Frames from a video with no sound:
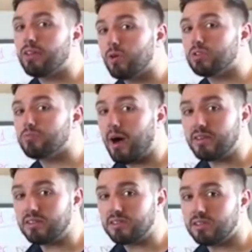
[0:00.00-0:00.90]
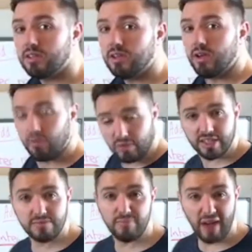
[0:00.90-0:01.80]
those bonds, which
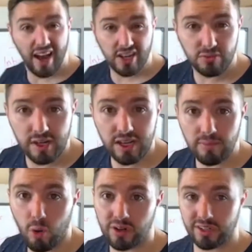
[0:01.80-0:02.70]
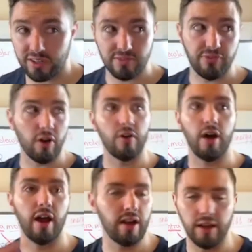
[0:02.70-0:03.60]
is actually really important because further
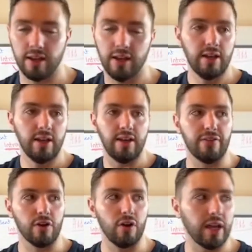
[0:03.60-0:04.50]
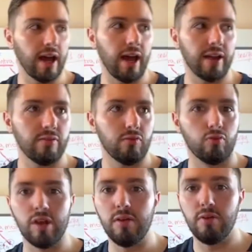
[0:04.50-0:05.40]
on, like if you're looking at
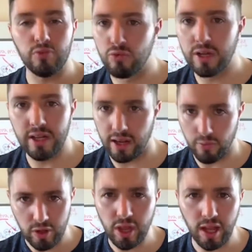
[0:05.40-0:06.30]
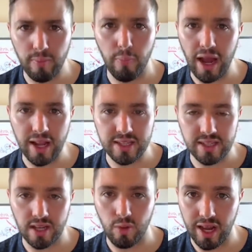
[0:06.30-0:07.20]
like when you think about
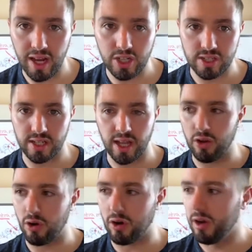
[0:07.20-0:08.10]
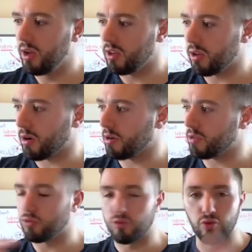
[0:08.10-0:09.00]
balancing equations and that you're
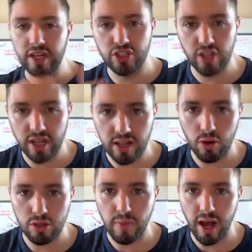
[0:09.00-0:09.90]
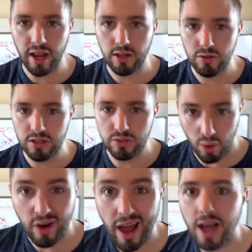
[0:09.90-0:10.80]
rejigging those molecules,
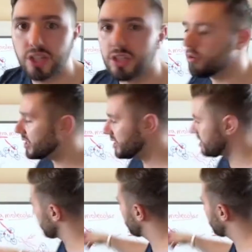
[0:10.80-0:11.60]
what we're actually doing is we're